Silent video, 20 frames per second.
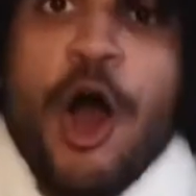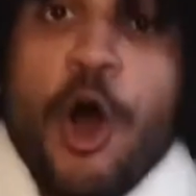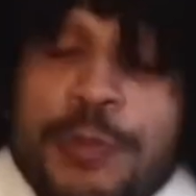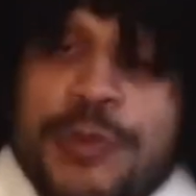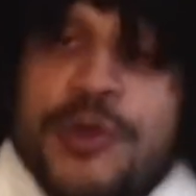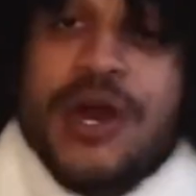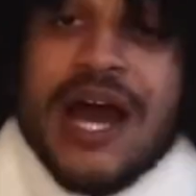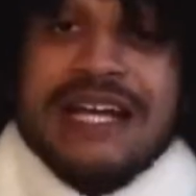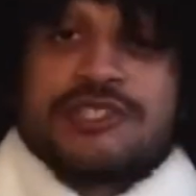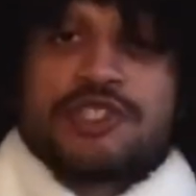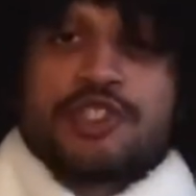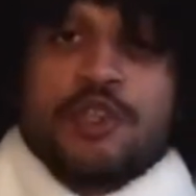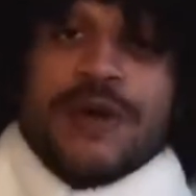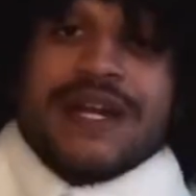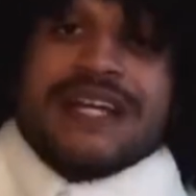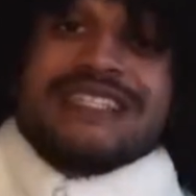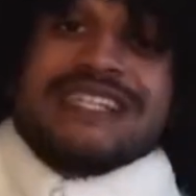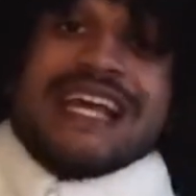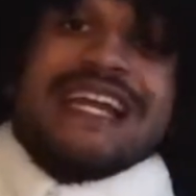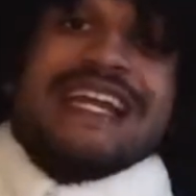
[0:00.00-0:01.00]
I hope you guys
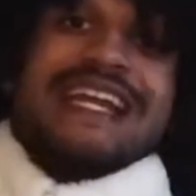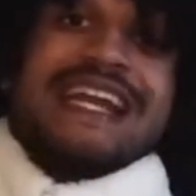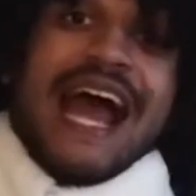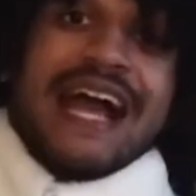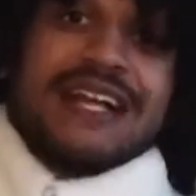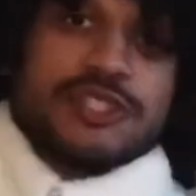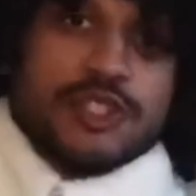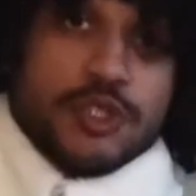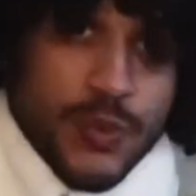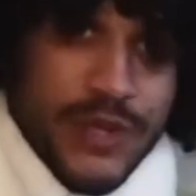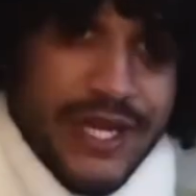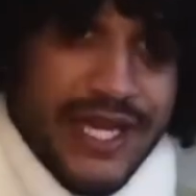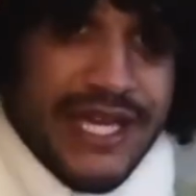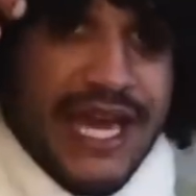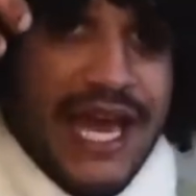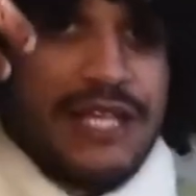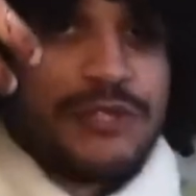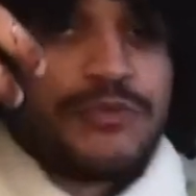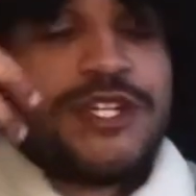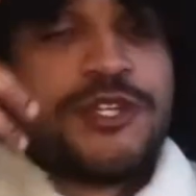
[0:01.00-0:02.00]
join us next week
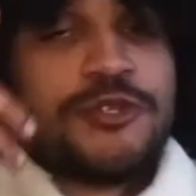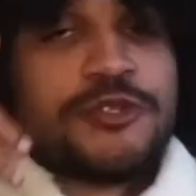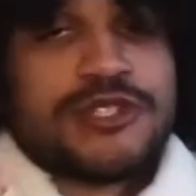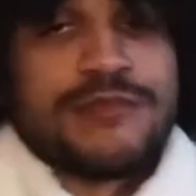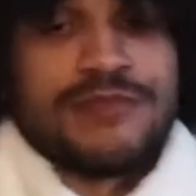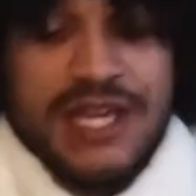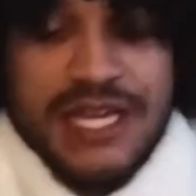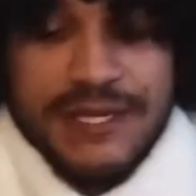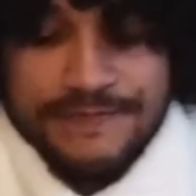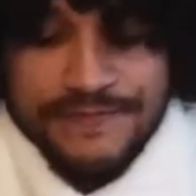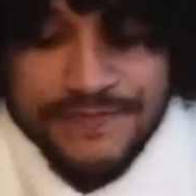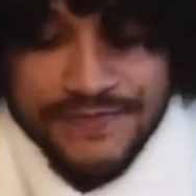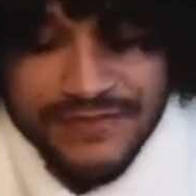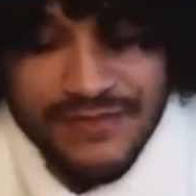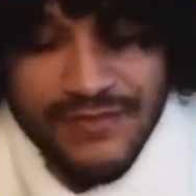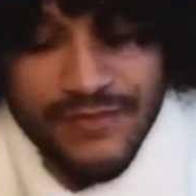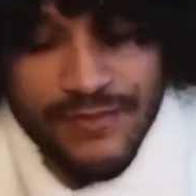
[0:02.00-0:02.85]
as we do something